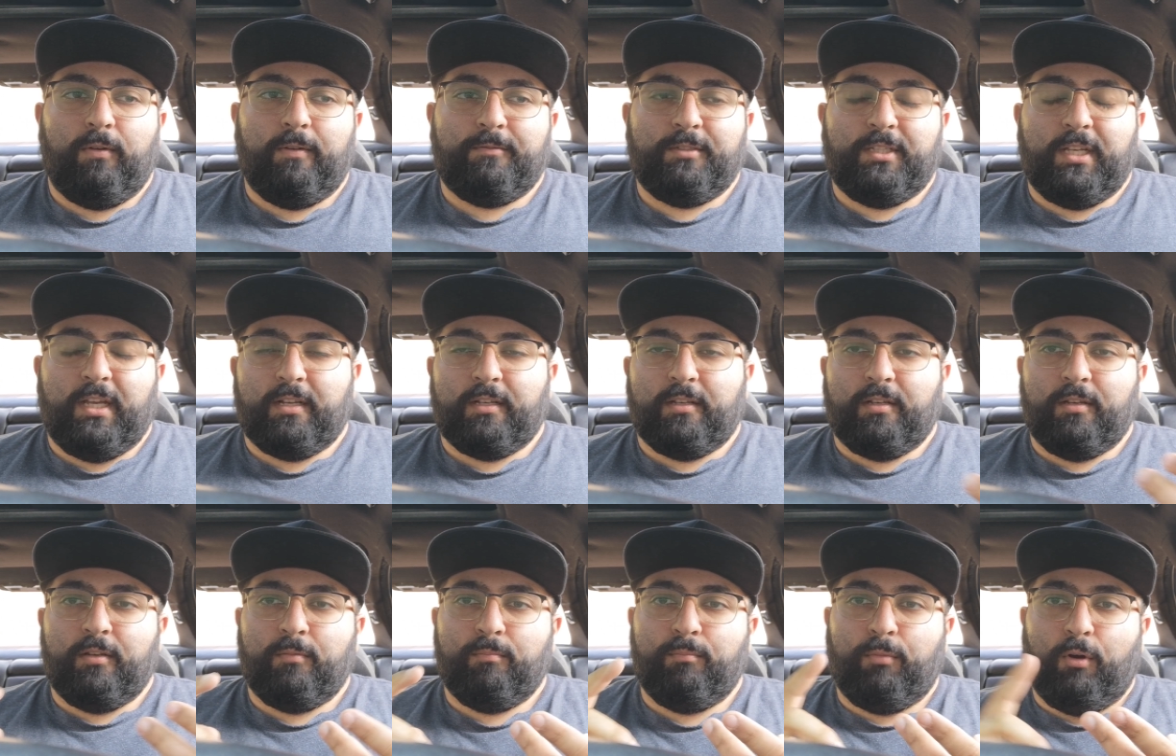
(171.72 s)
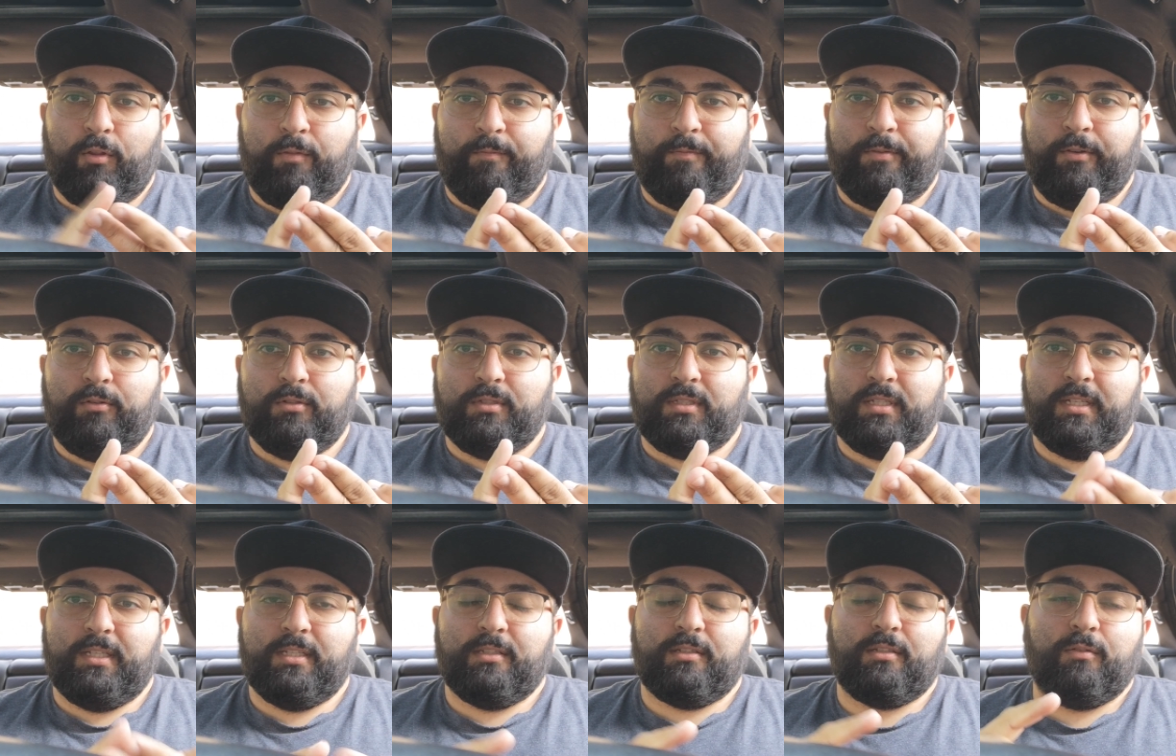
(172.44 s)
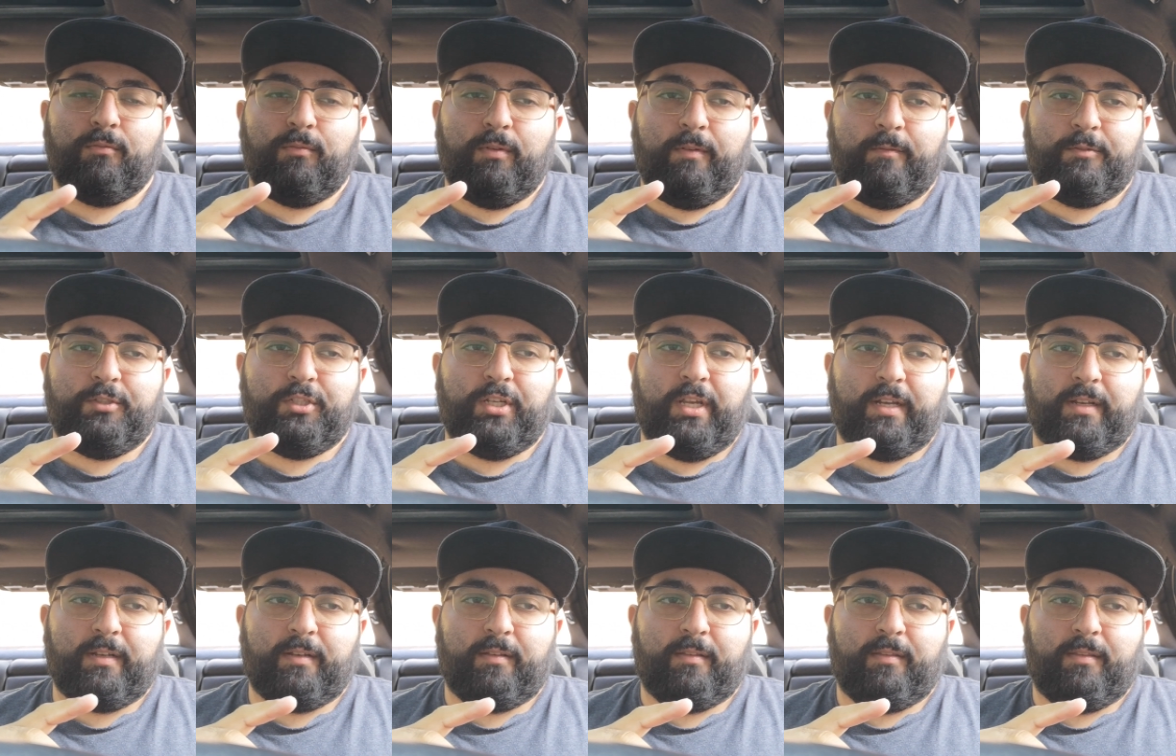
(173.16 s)
We've checked both fuses, we've
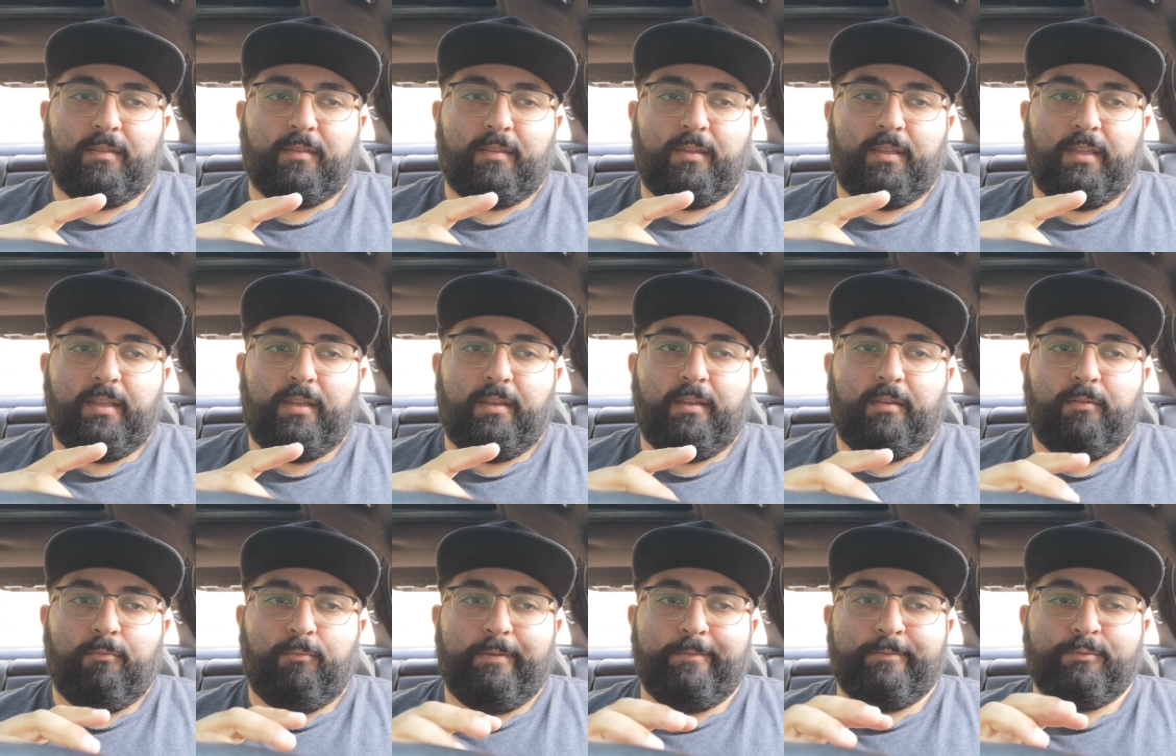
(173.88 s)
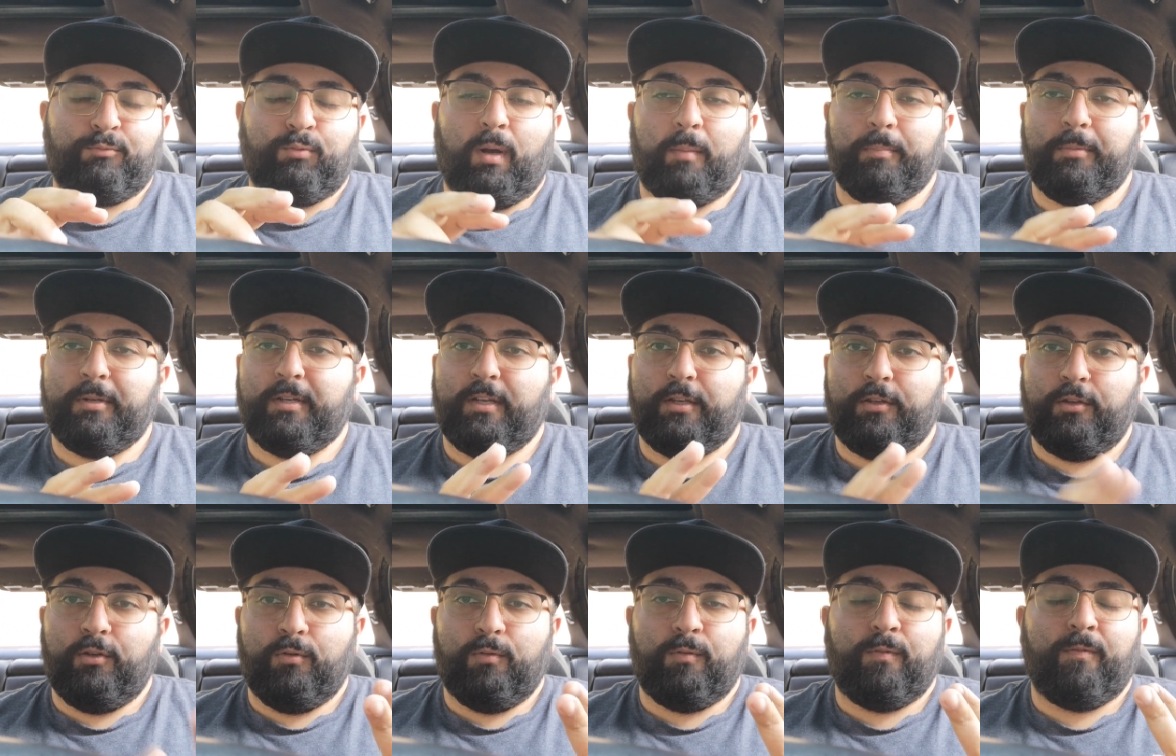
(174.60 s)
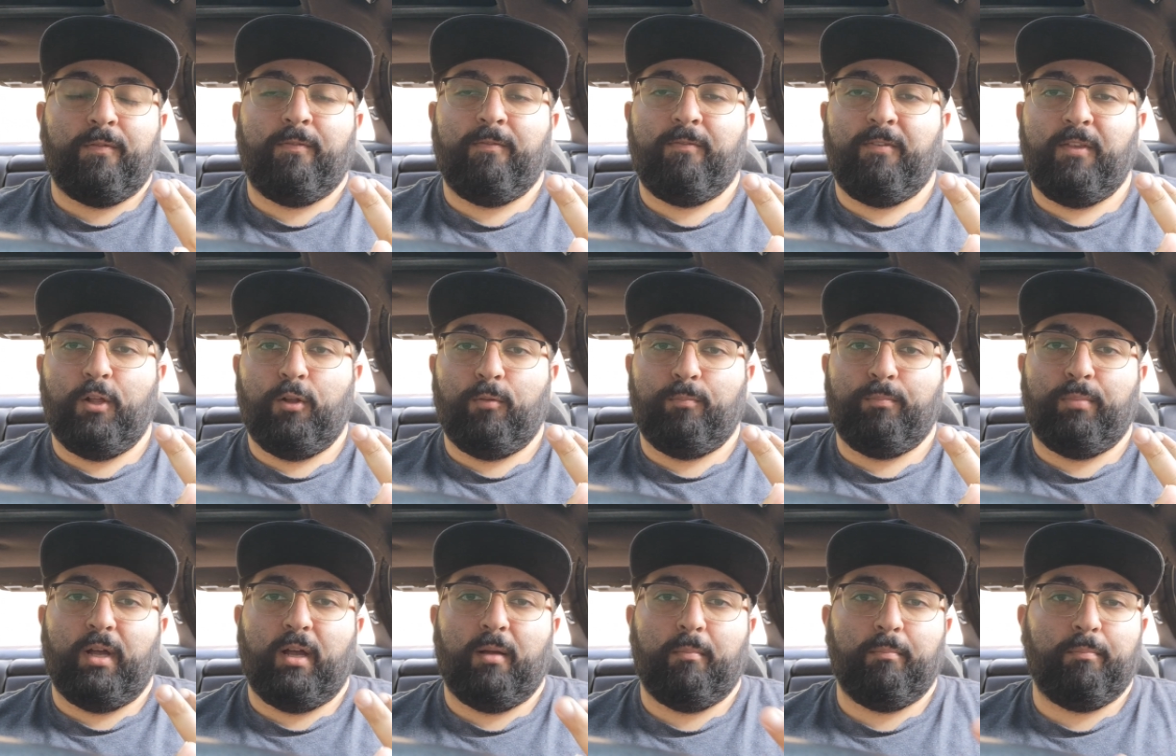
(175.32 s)
swapped in a new fuel
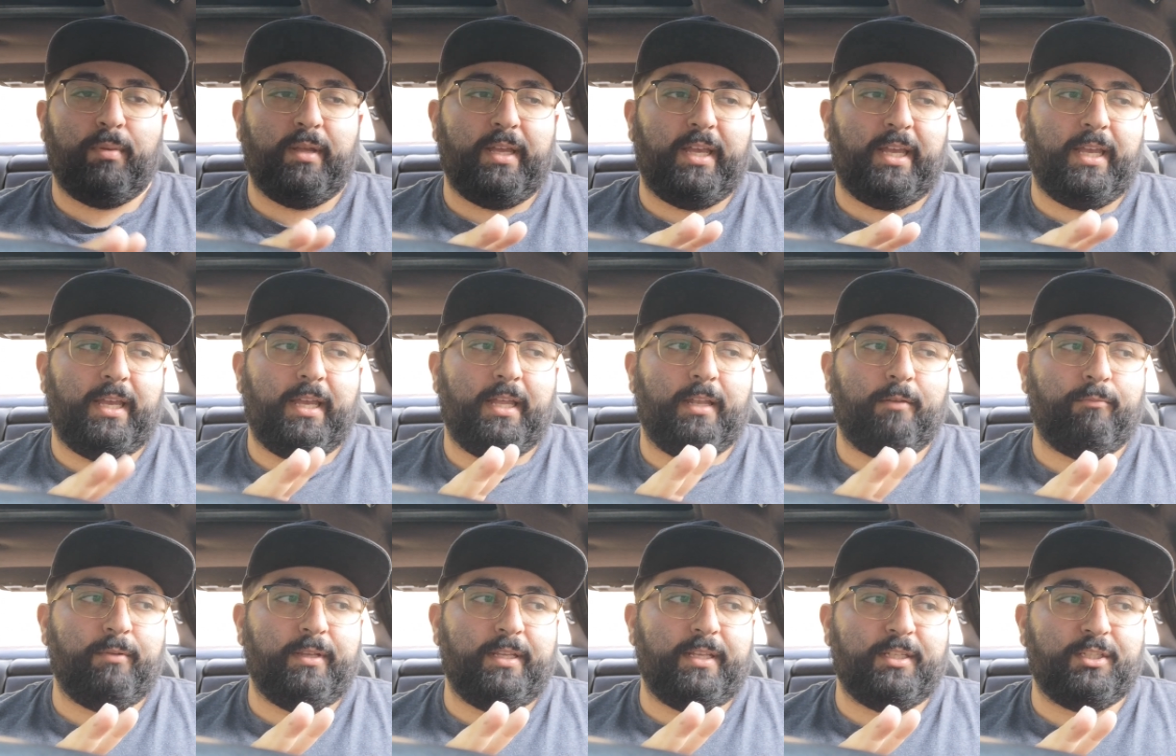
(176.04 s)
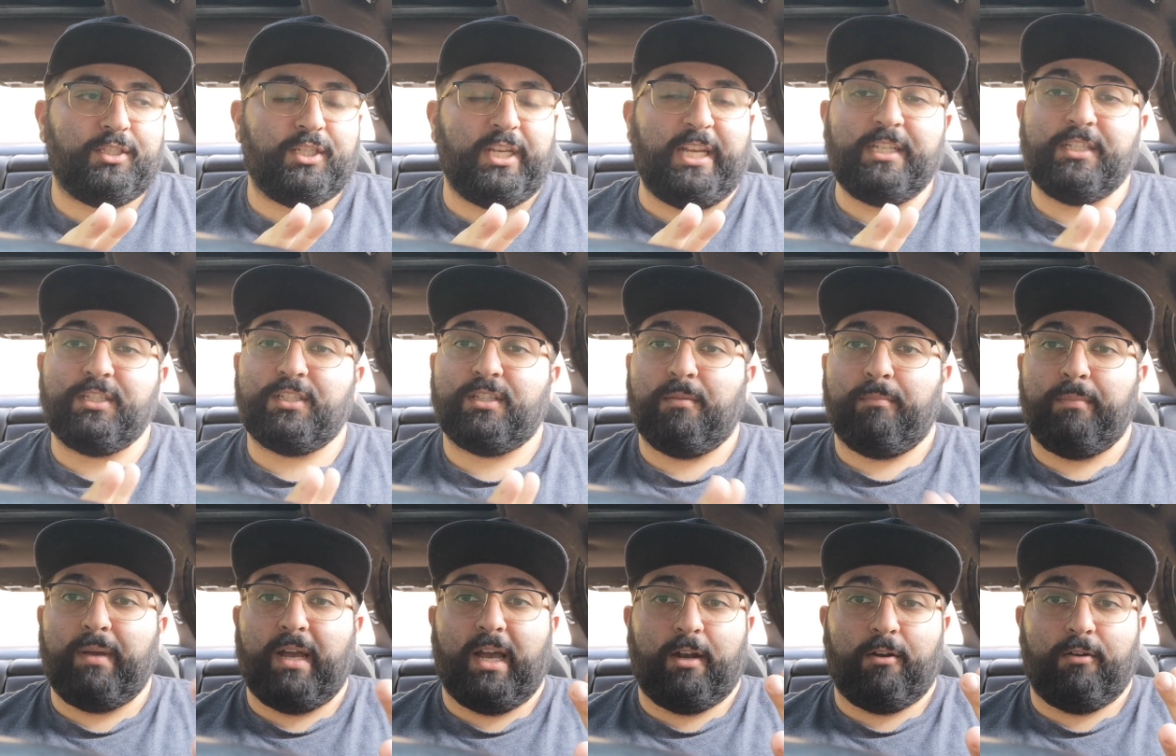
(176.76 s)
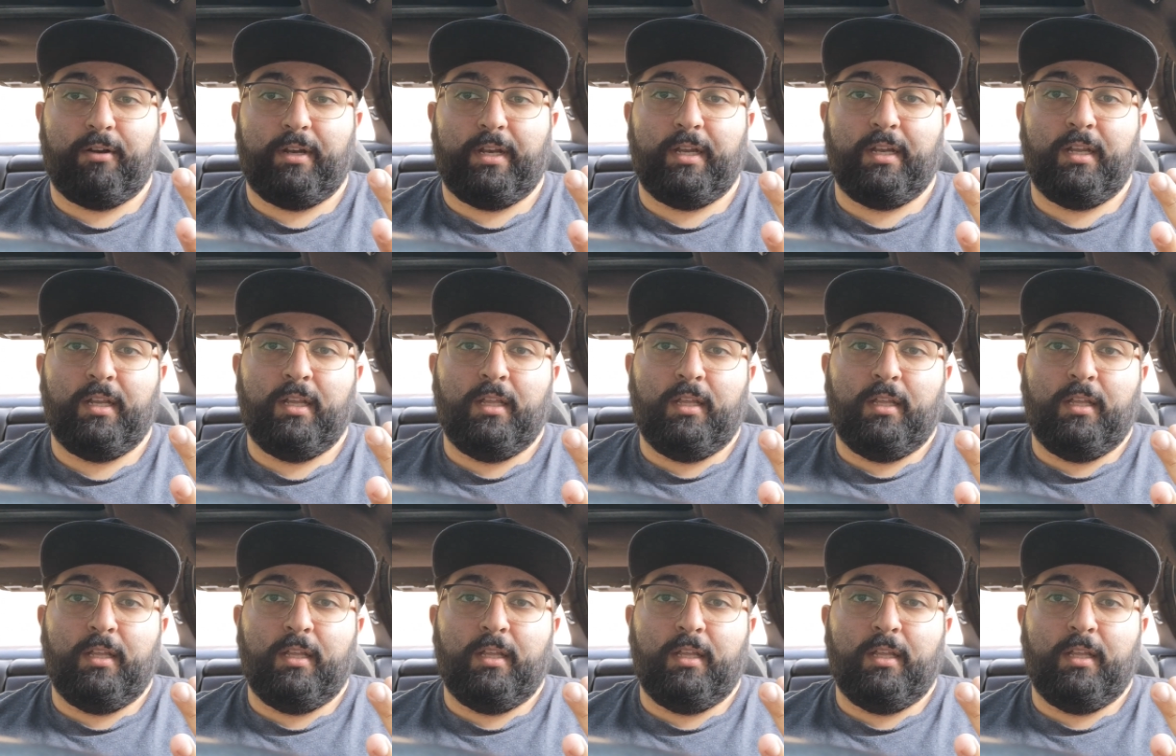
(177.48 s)
pump, and we changed the battery.